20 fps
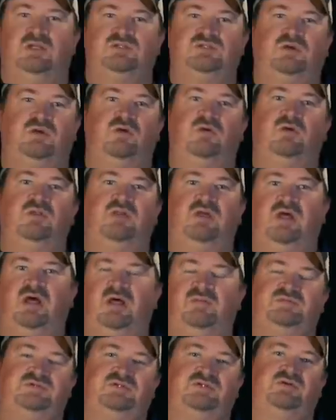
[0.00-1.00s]
So going the
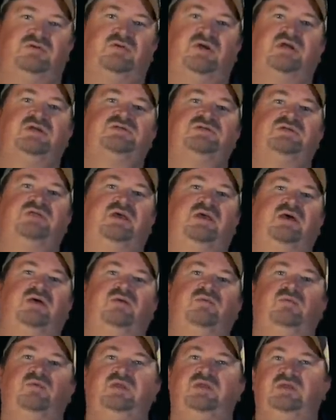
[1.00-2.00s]
opposite direction
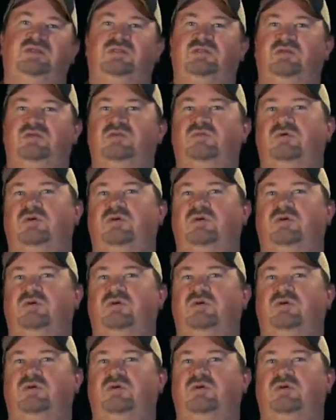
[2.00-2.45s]
now, we can do